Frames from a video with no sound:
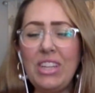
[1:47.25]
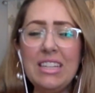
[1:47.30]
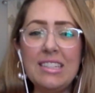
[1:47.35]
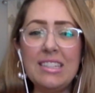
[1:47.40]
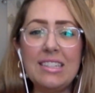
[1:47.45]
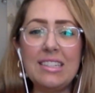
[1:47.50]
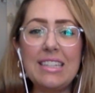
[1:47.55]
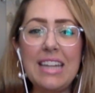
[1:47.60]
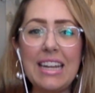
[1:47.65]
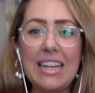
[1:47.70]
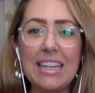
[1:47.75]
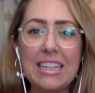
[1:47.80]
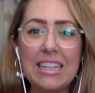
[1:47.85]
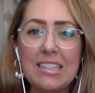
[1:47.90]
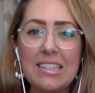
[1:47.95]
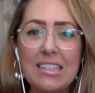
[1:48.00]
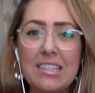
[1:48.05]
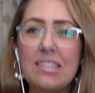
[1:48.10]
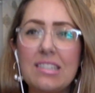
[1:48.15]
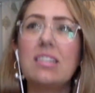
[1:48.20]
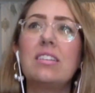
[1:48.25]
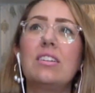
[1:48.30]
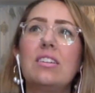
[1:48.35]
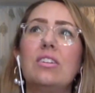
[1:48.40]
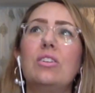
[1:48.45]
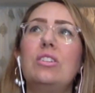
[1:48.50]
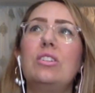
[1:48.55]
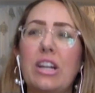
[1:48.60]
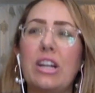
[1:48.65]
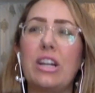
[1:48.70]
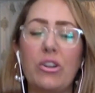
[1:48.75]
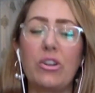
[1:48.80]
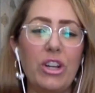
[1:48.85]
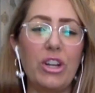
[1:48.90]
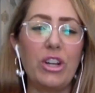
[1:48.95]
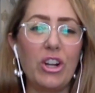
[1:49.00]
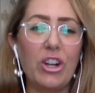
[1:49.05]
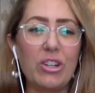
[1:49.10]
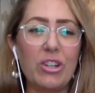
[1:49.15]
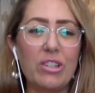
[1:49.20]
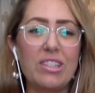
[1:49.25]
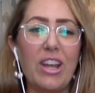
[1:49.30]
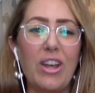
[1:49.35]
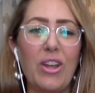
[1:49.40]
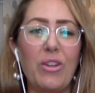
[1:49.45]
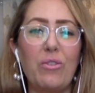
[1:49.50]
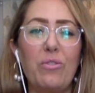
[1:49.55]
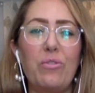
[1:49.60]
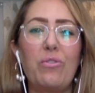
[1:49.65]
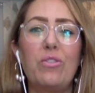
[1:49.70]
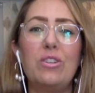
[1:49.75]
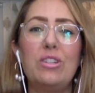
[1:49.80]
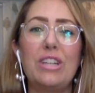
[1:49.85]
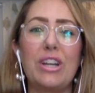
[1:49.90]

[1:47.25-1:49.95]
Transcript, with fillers: aesthetics decorating ourselves